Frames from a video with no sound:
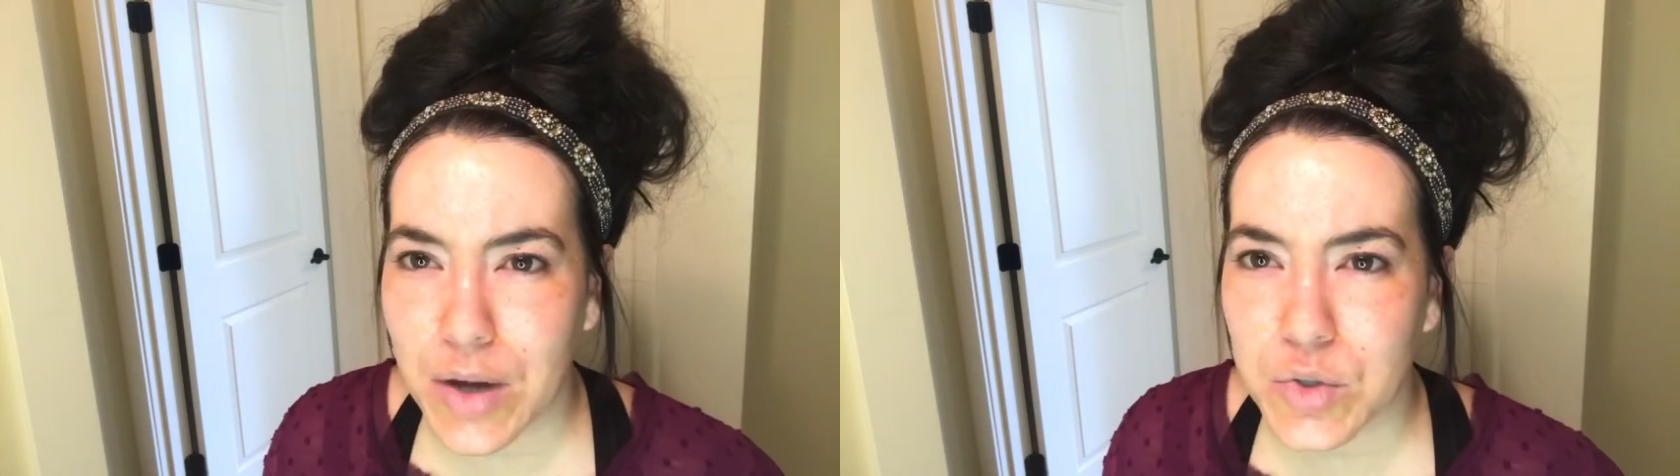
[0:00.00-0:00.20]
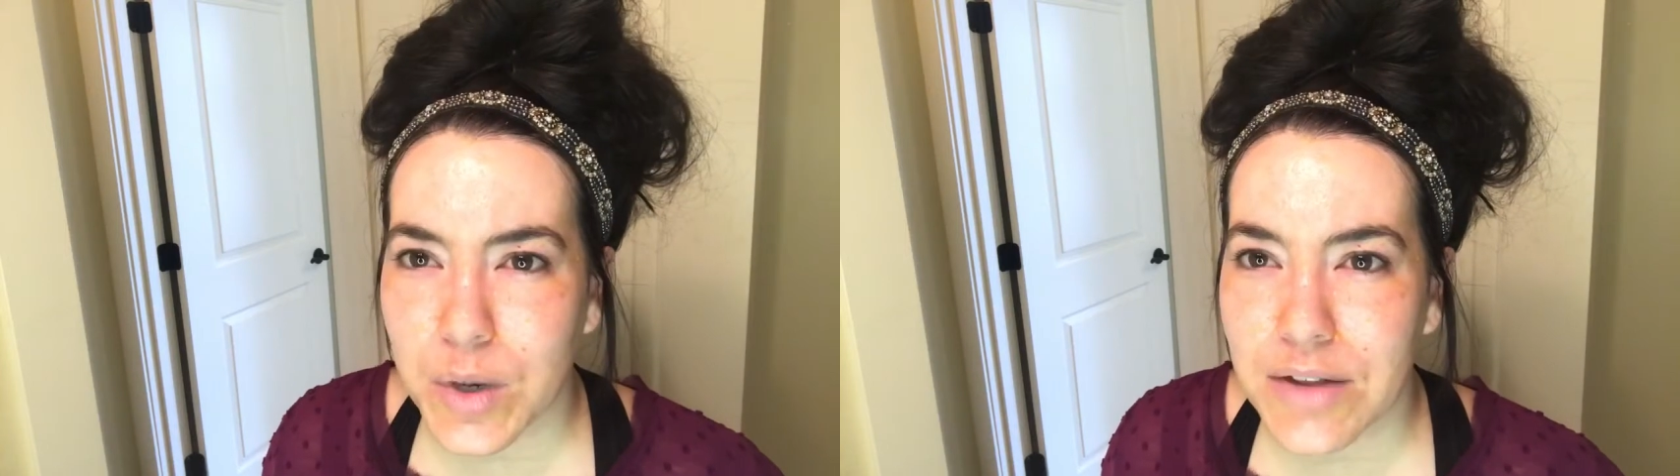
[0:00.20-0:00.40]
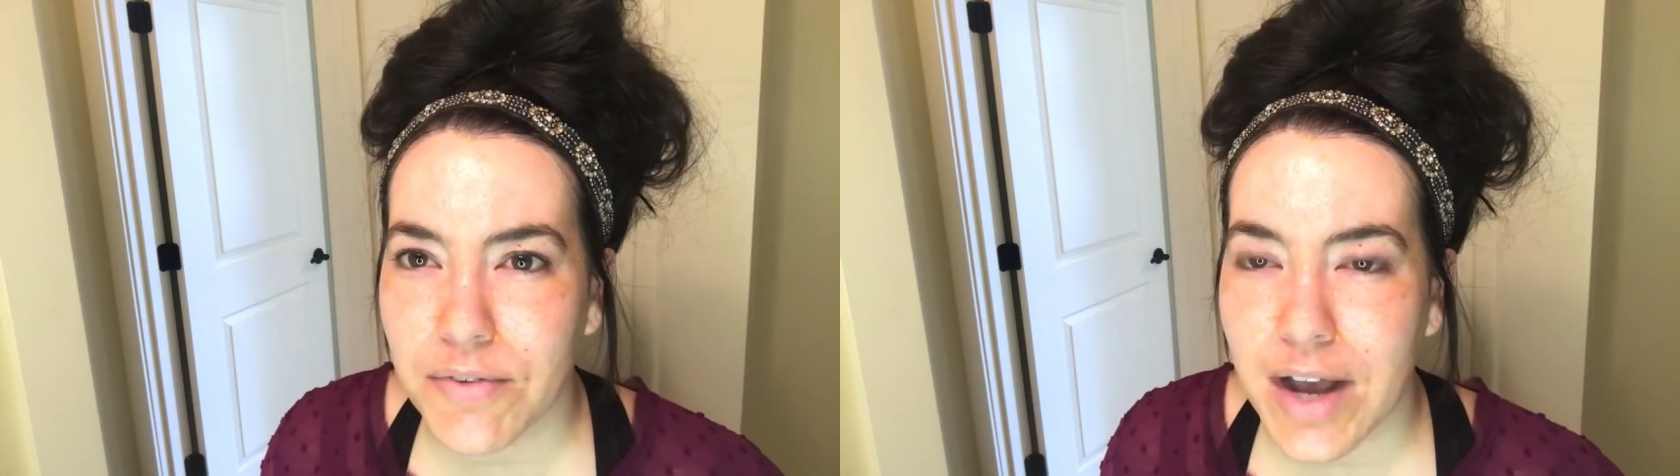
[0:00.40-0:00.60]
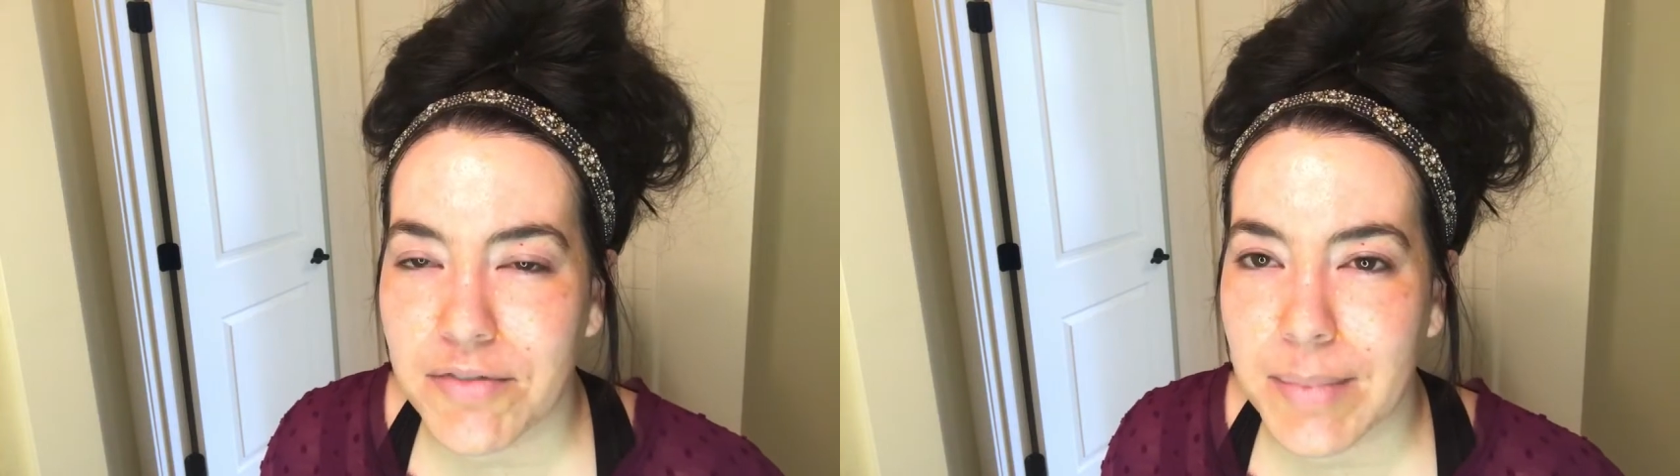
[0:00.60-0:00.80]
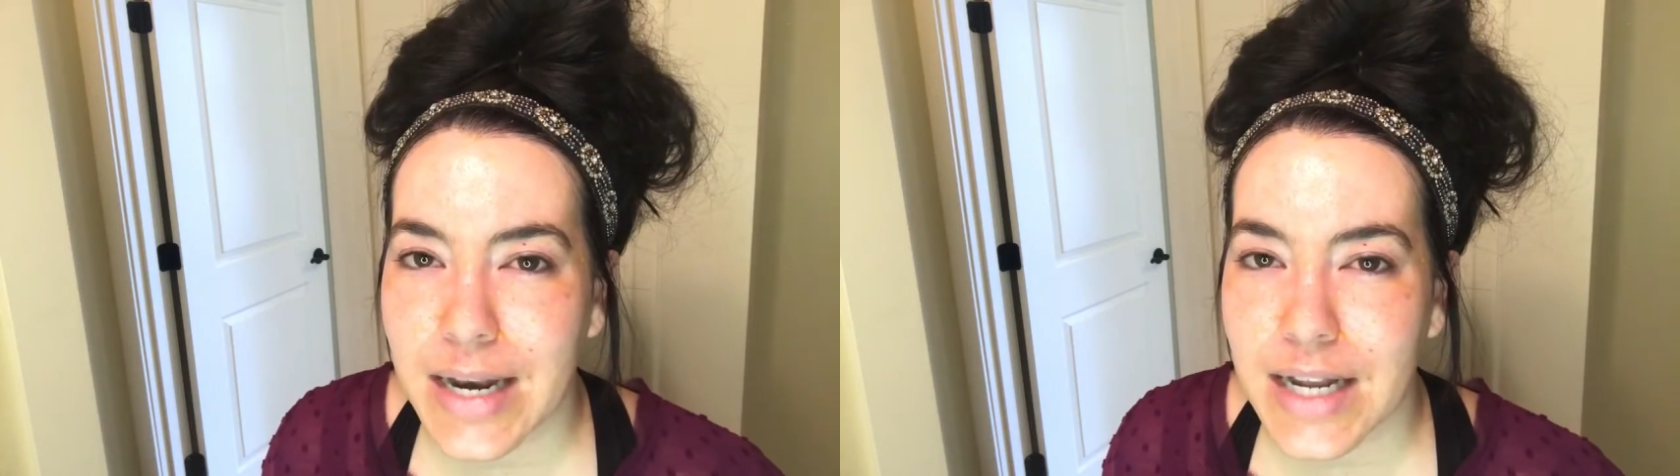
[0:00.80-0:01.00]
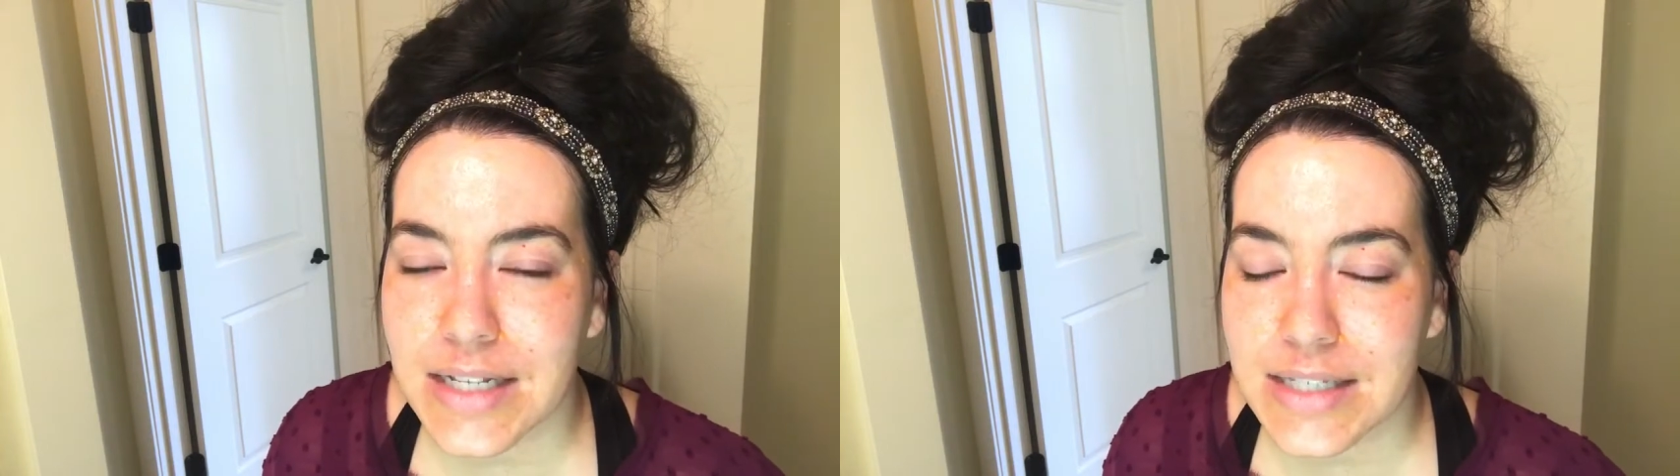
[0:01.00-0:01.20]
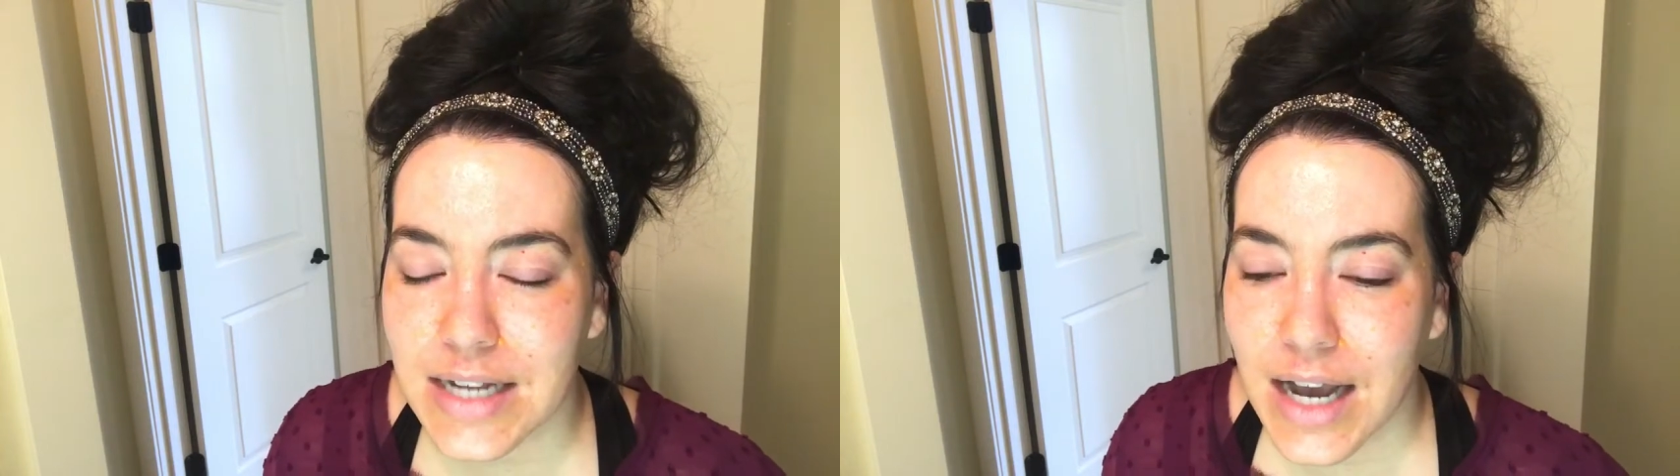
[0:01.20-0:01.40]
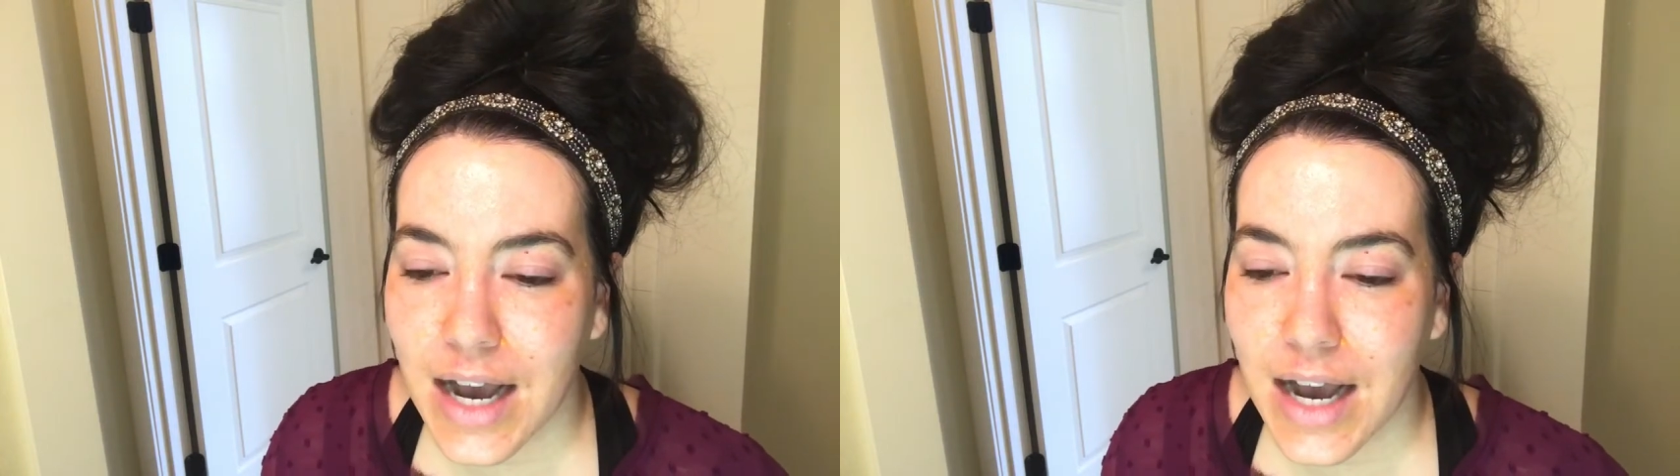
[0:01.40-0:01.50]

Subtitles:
25 minutes,